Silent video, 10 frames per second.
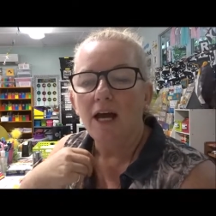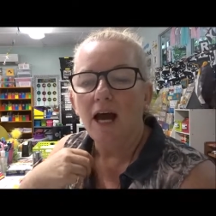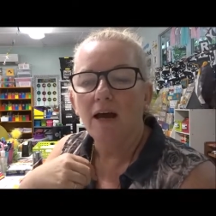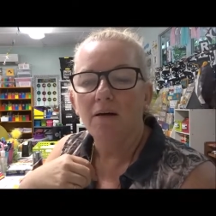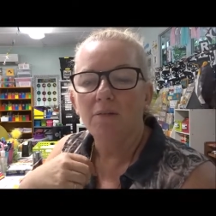
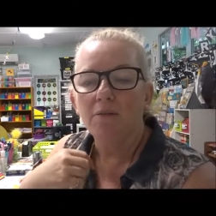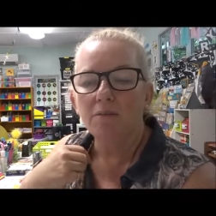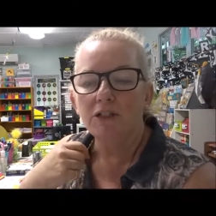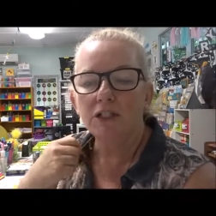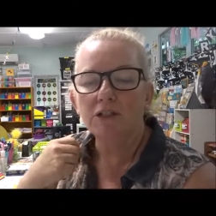but
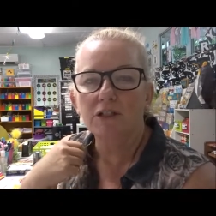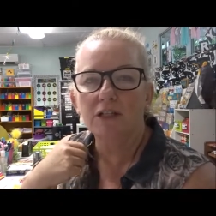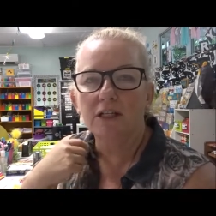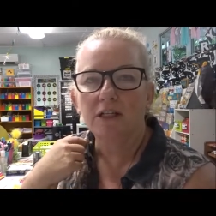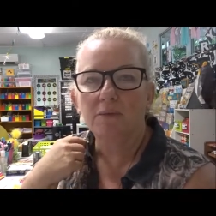Michelle's look
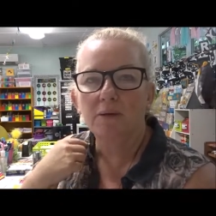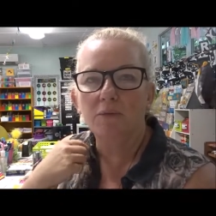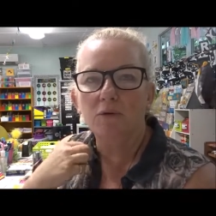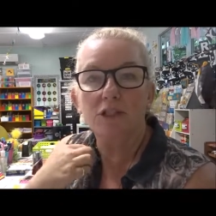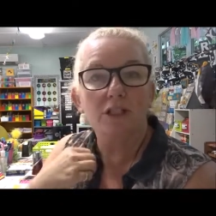a little bit
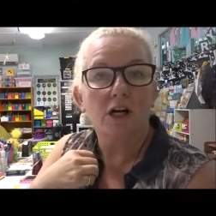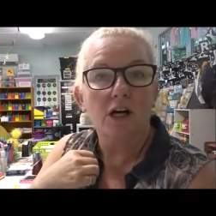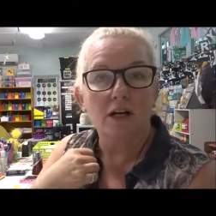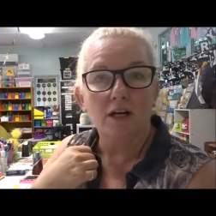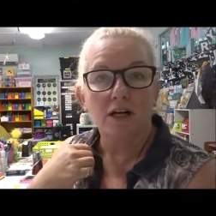more
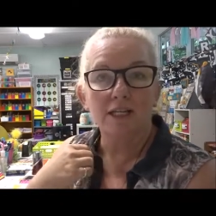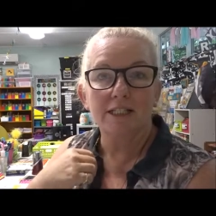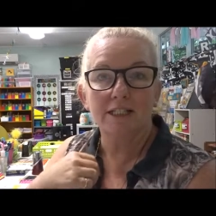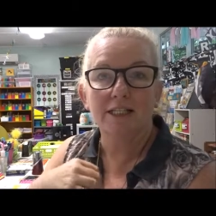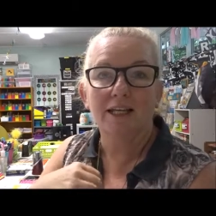
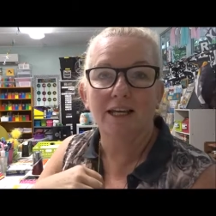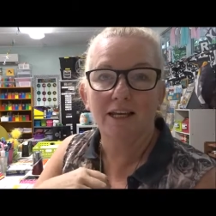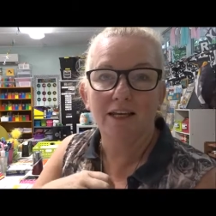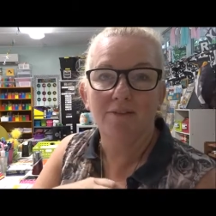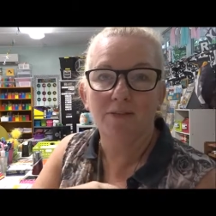stylized,
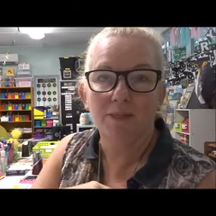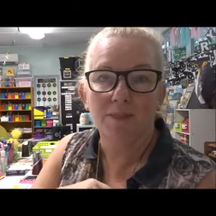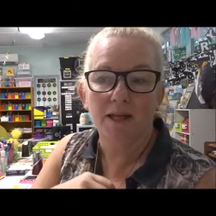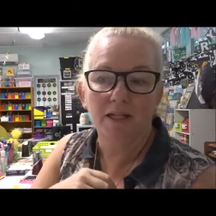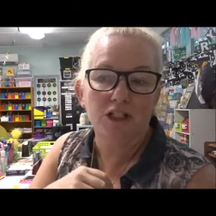if
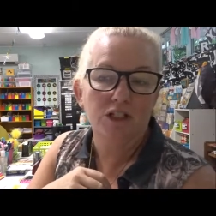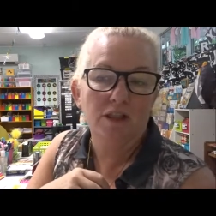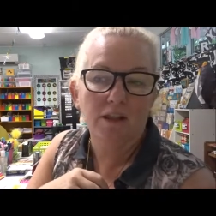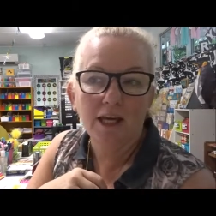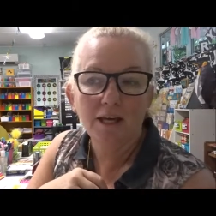that's your
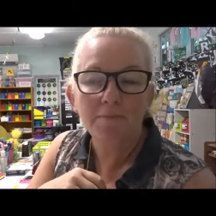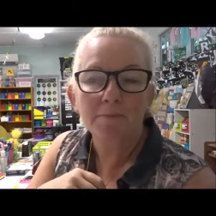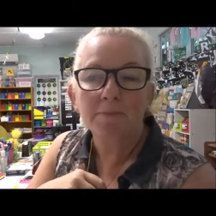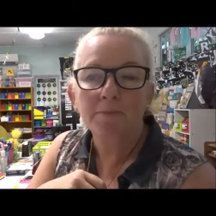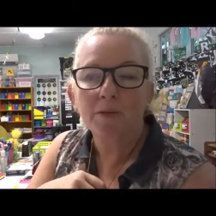thing.
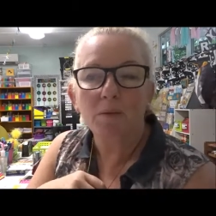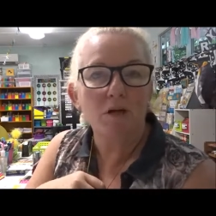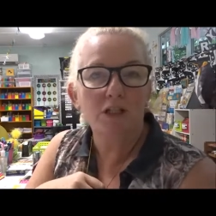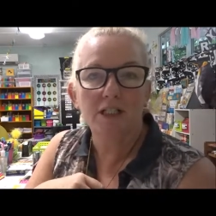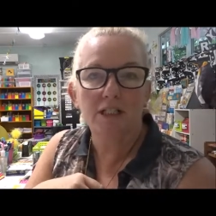
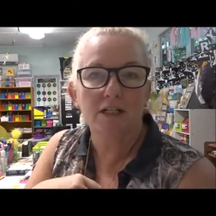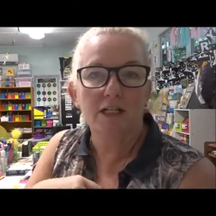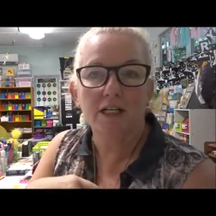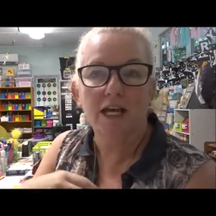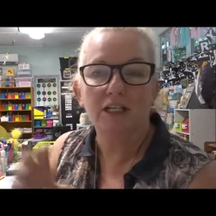Most years I
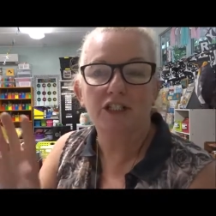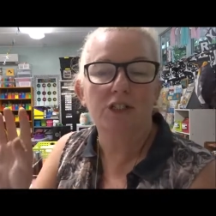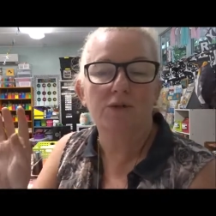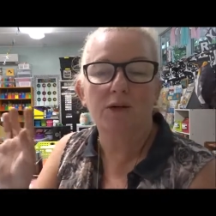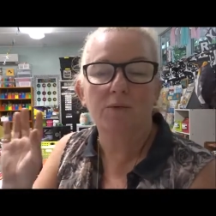had
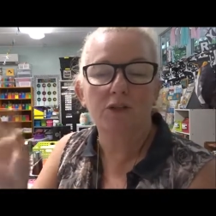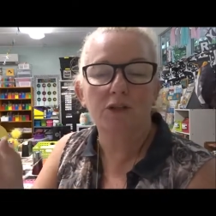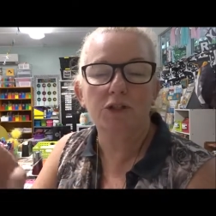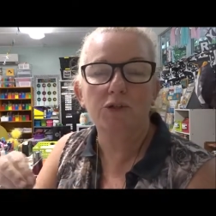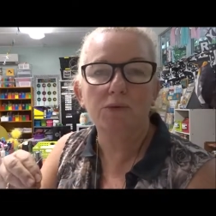just run with the
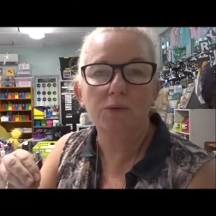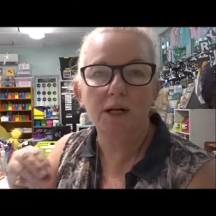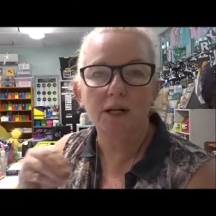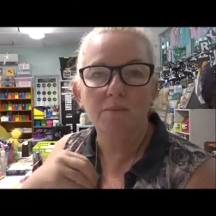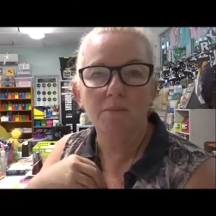school
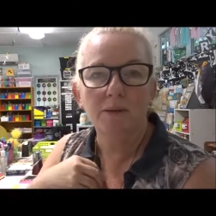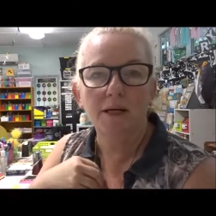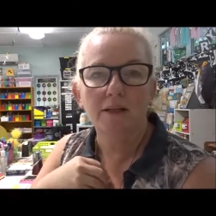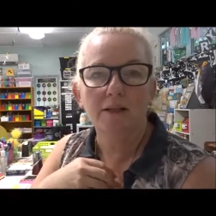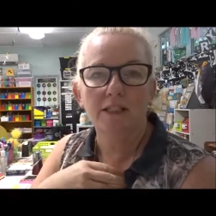one,
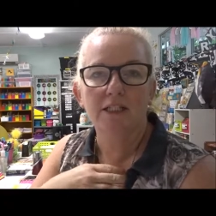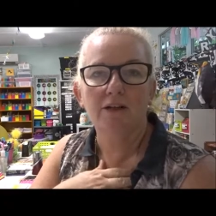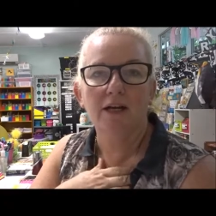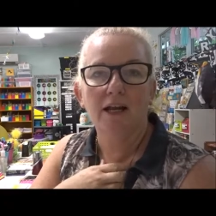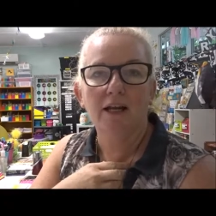but this year
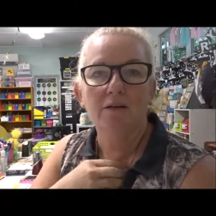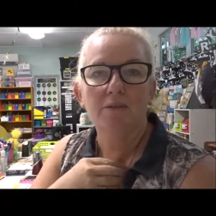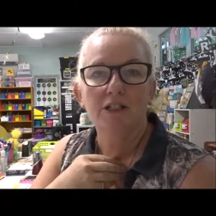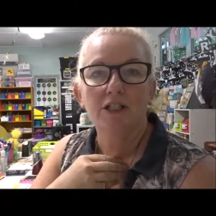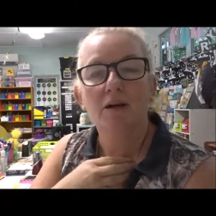I had a little
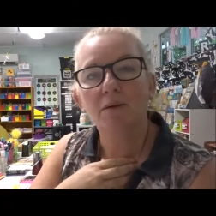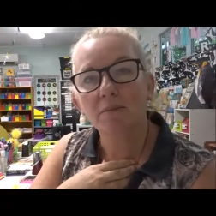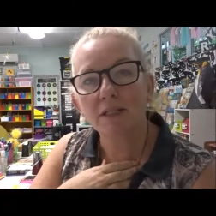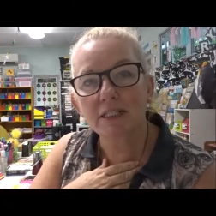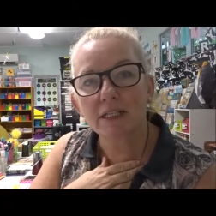bit of time up
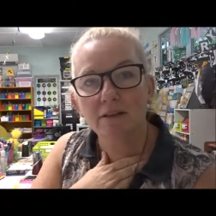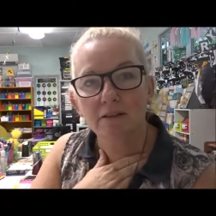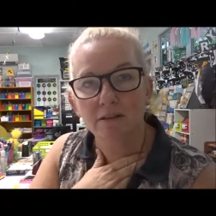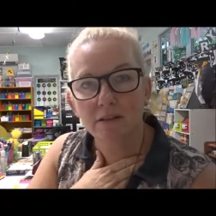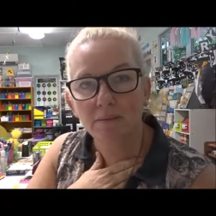my sleeves
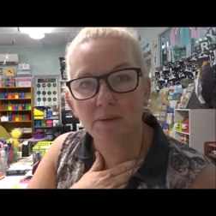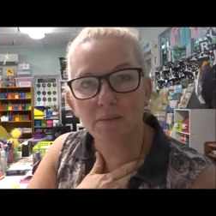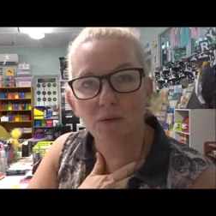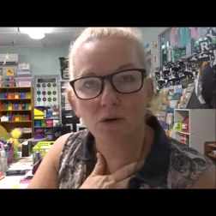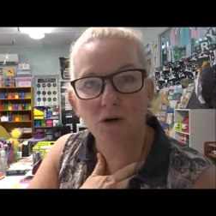and I was a bit
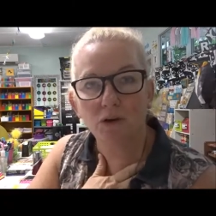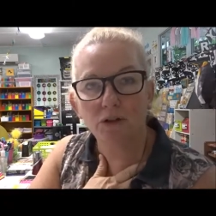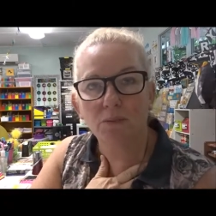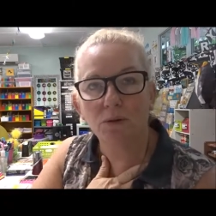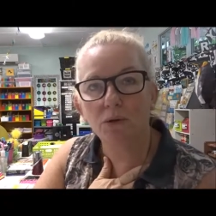more on the
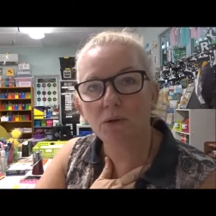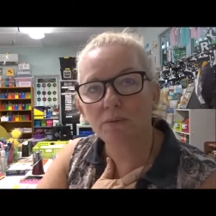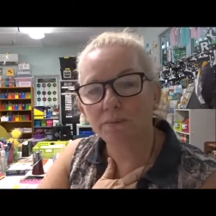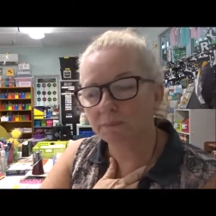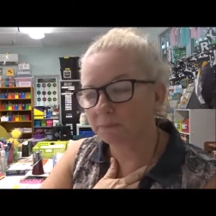ball,
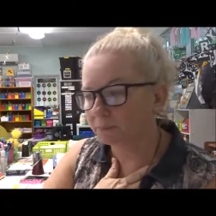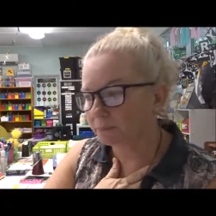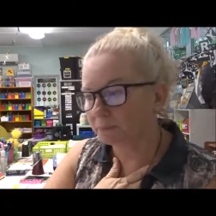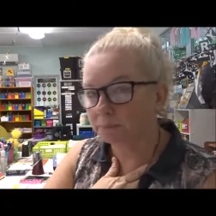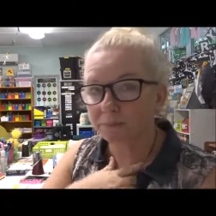
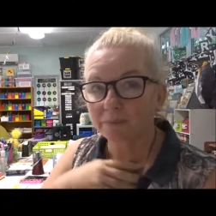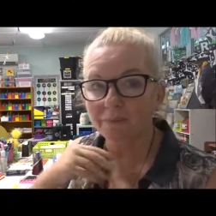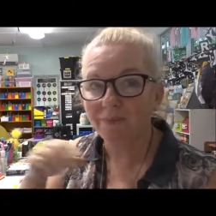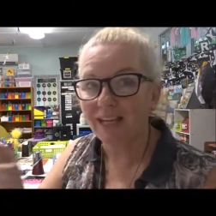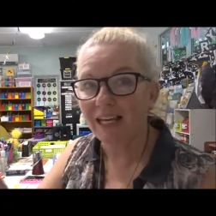
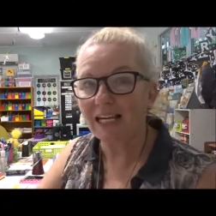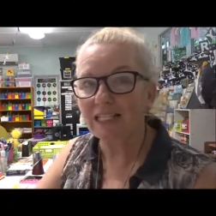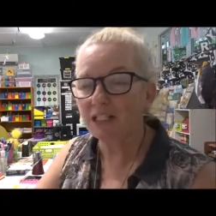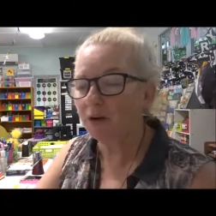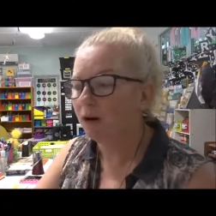and
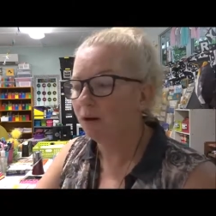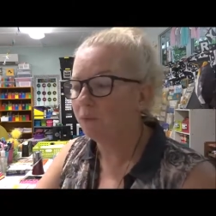so I